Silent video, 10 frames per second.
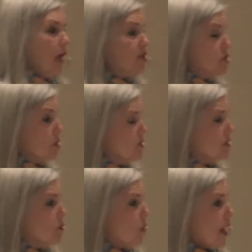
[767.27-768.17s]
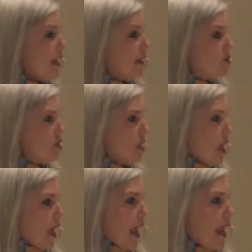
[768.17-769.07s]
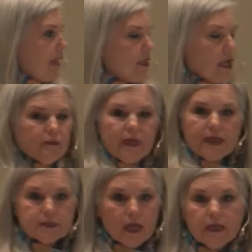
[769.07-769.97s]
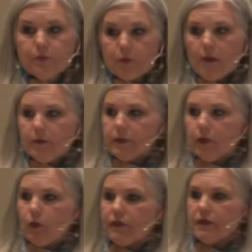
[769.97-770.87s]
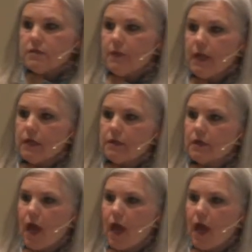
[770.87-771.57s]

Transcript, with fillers: and she was in a rage. And that's kind of probably what this means.